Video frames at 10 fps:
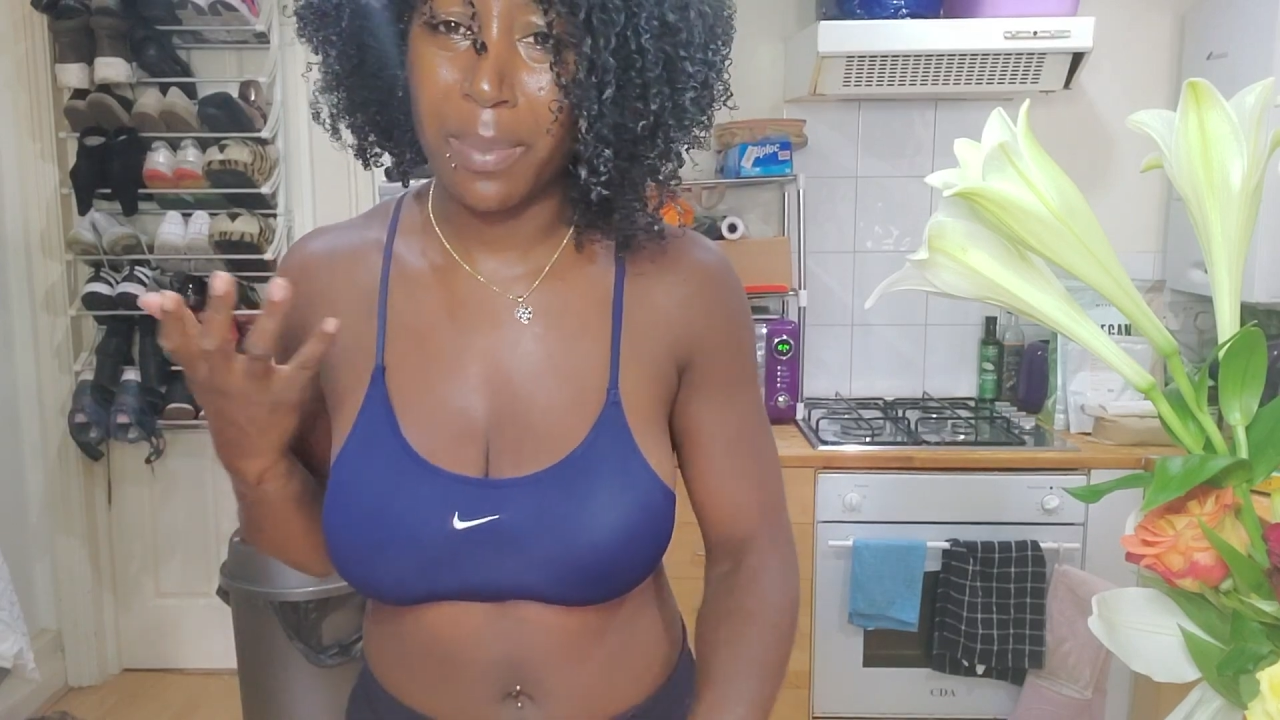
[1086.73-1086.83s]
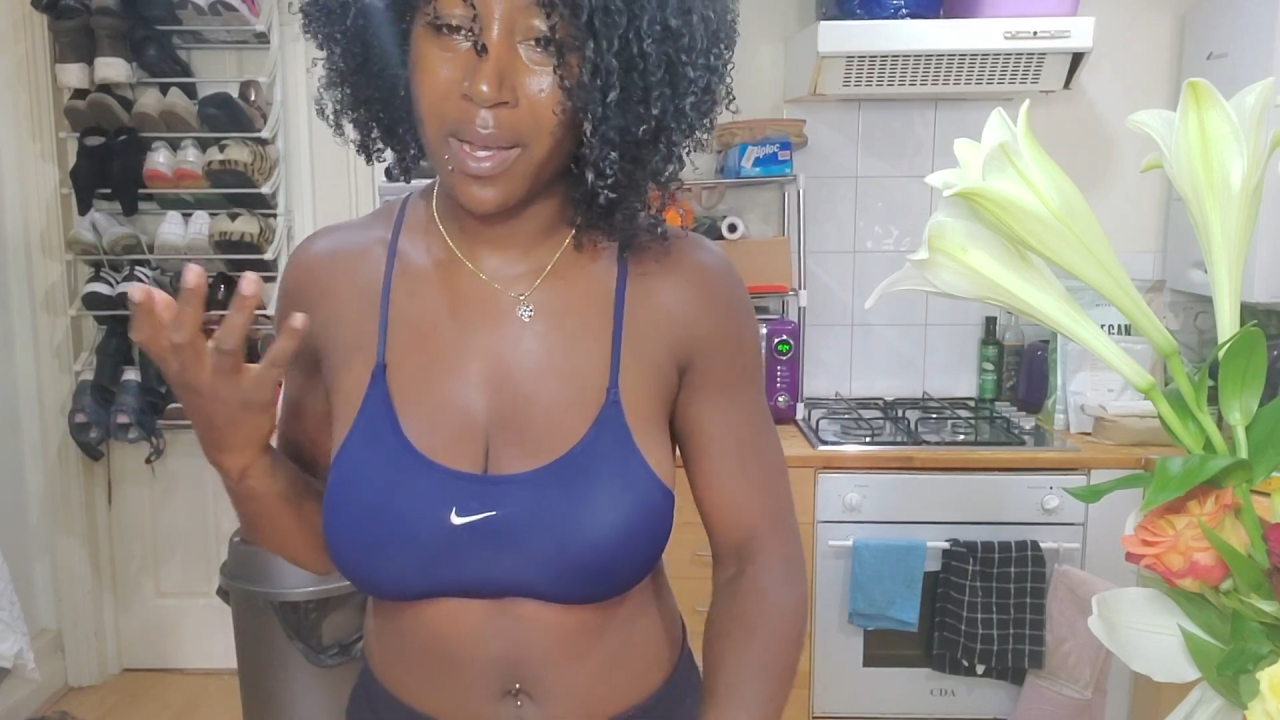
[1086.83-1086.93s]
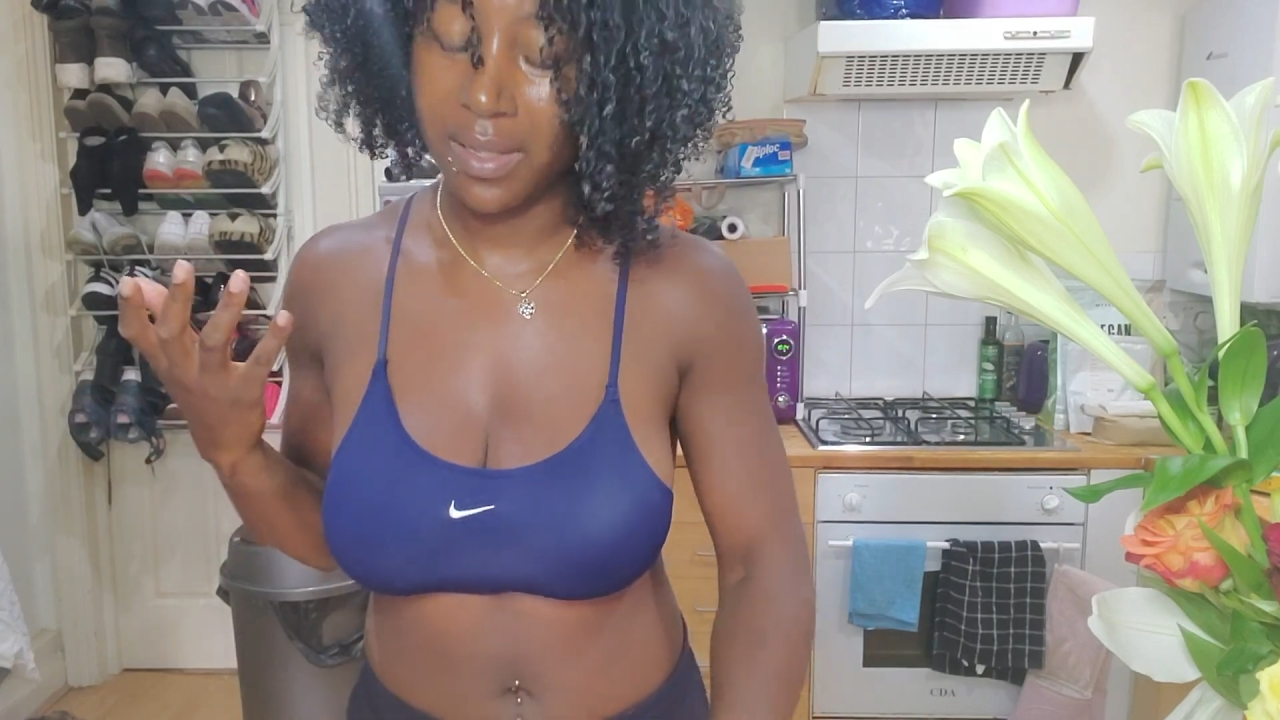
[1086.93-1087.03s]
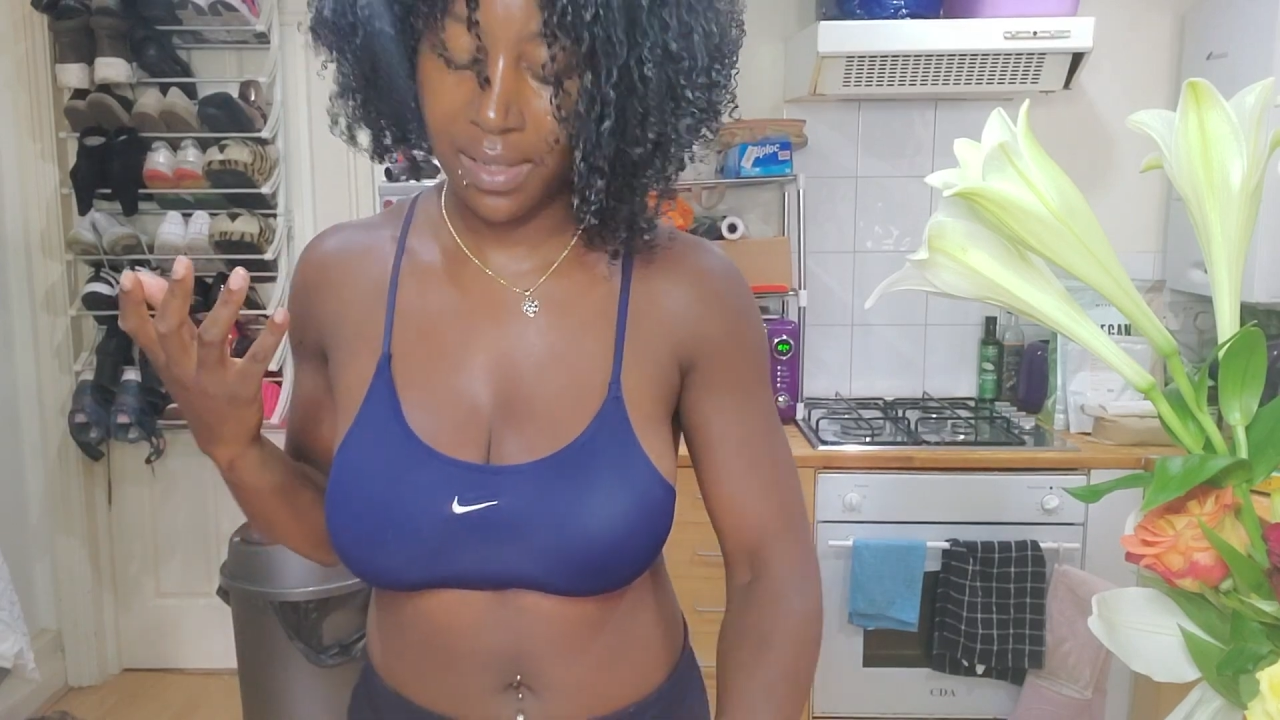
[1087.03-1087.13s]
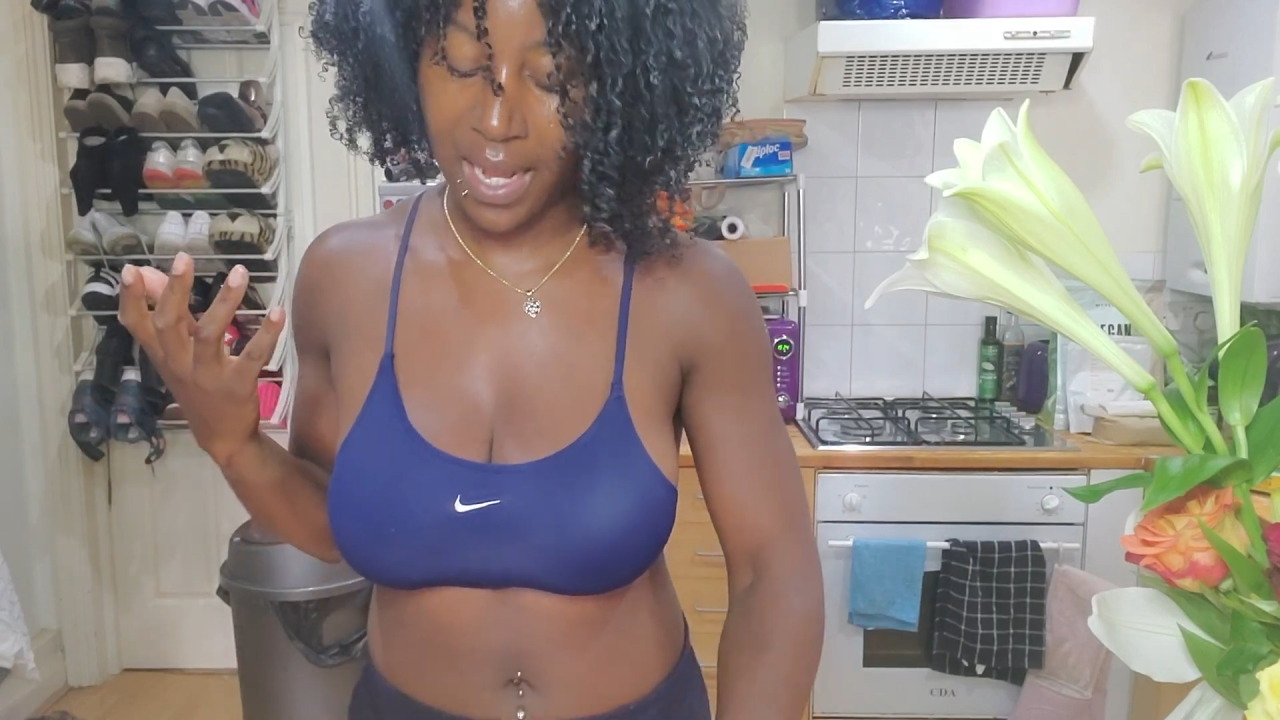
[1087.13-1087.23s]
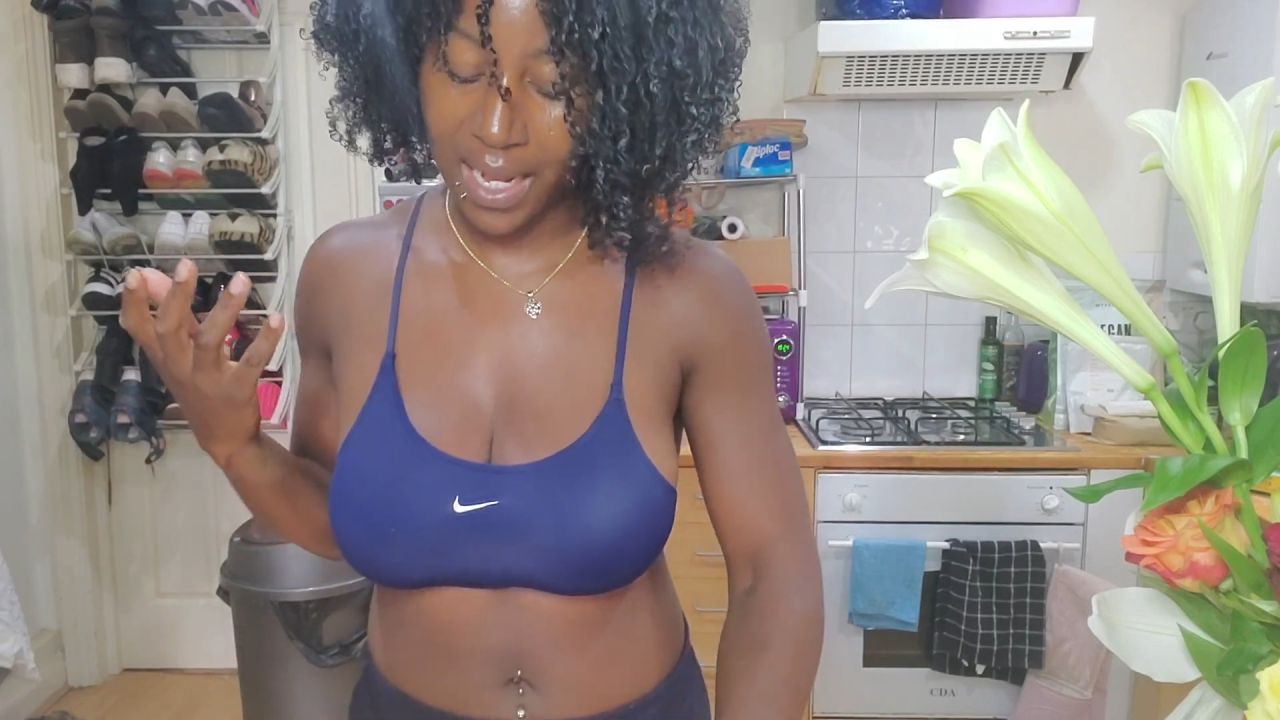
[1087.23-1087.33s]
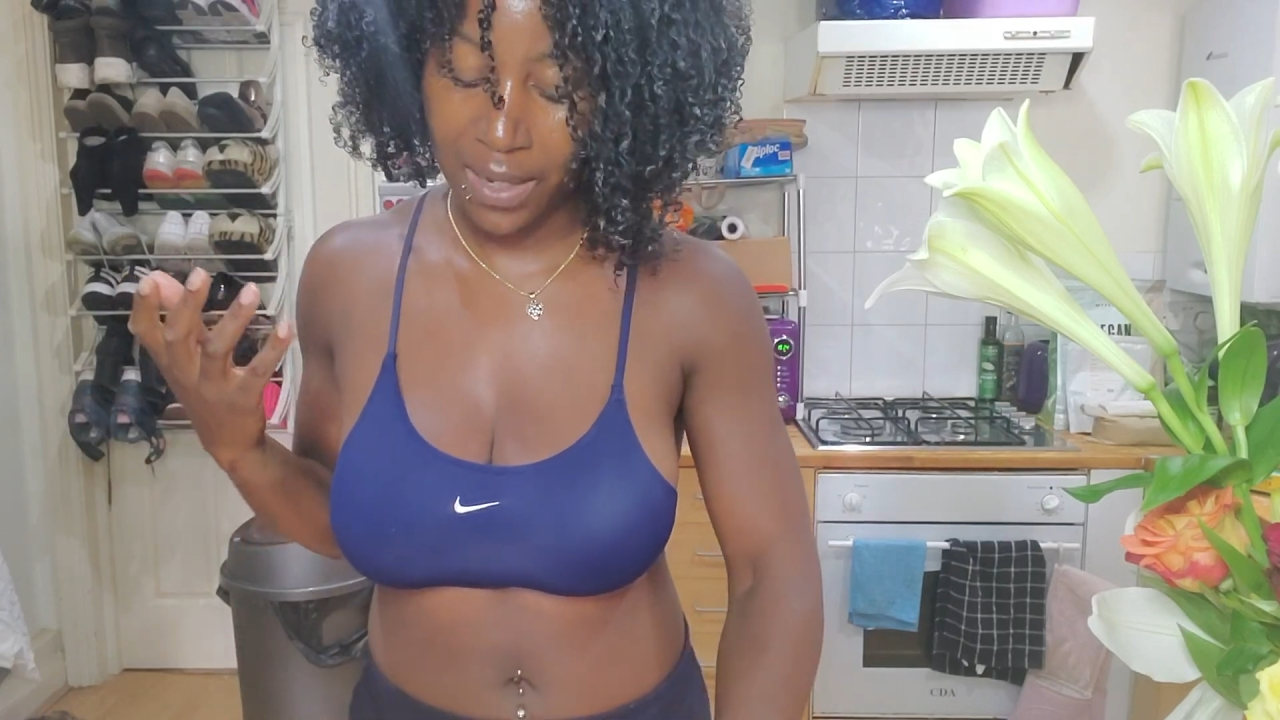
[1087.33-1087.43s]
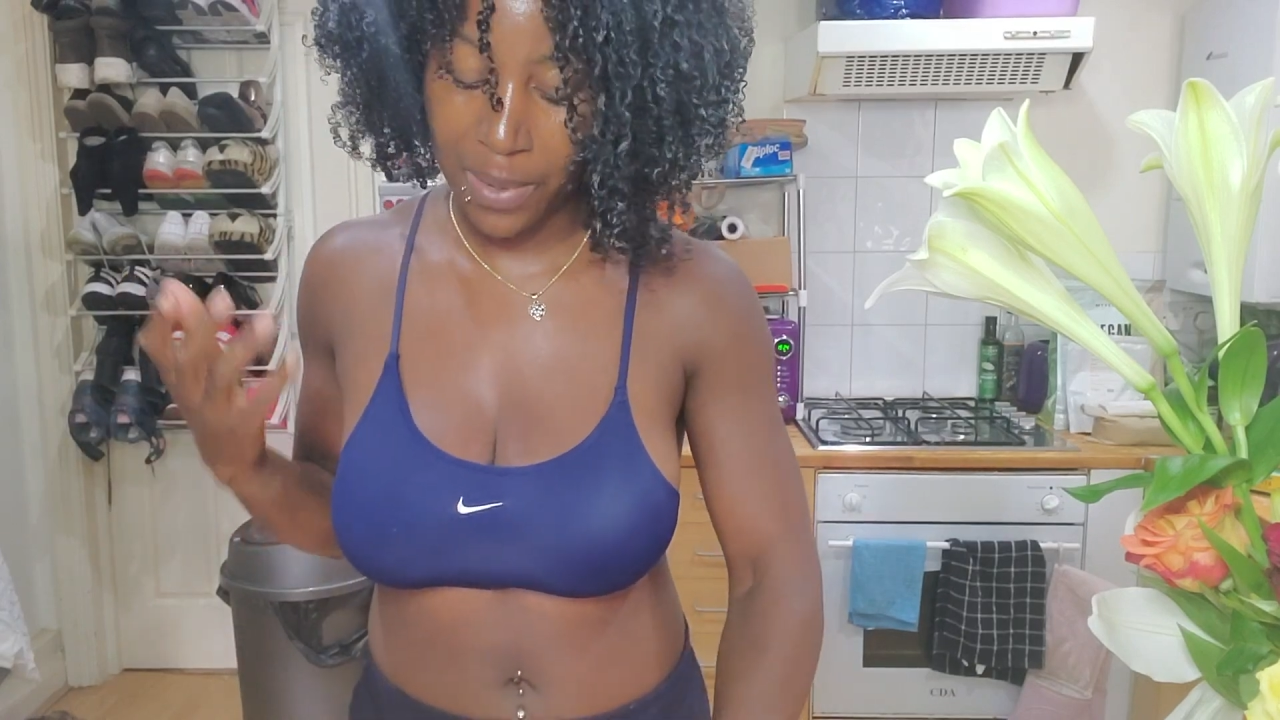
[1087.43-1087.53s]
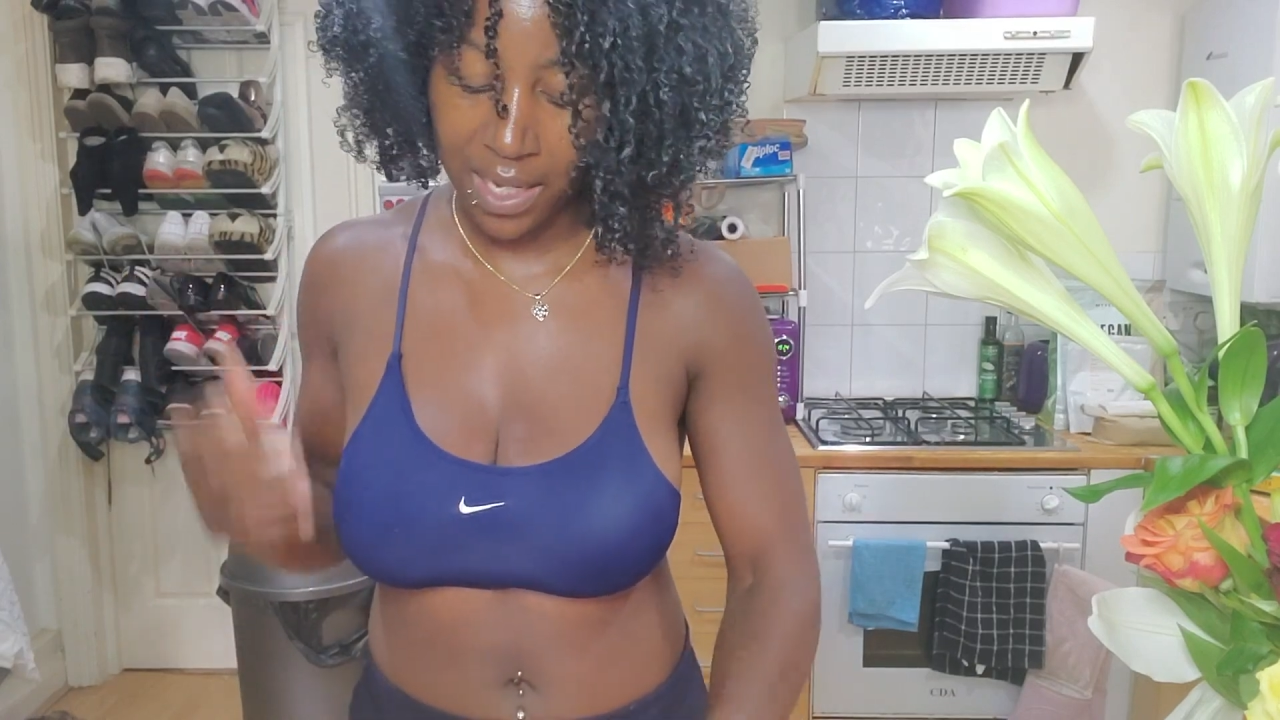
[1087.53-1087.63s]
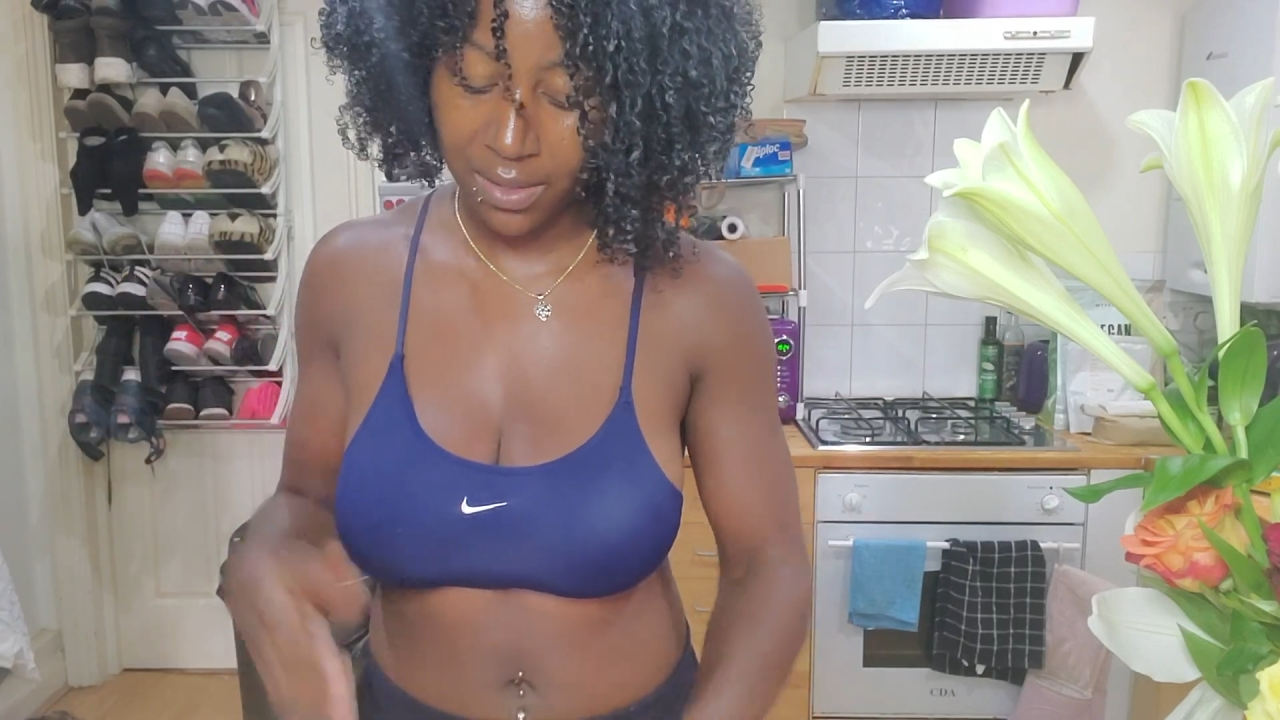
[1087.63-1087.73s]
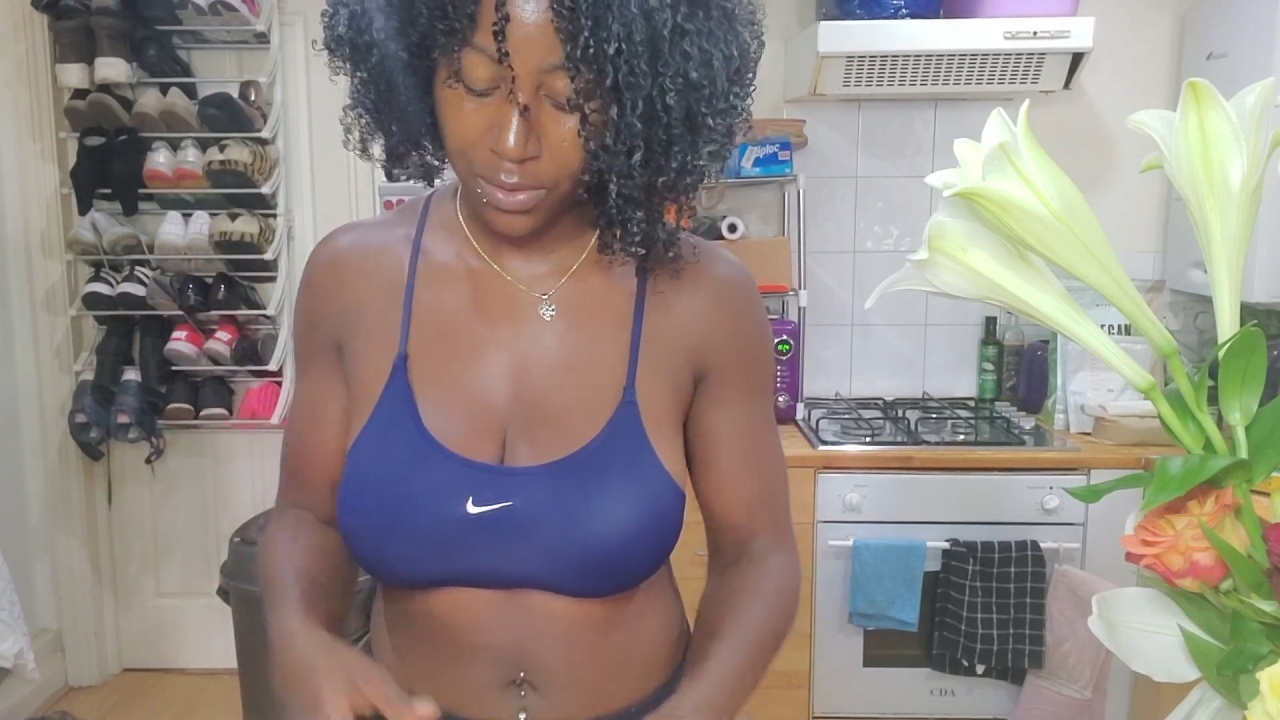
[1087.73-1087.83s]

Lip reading: person anyway,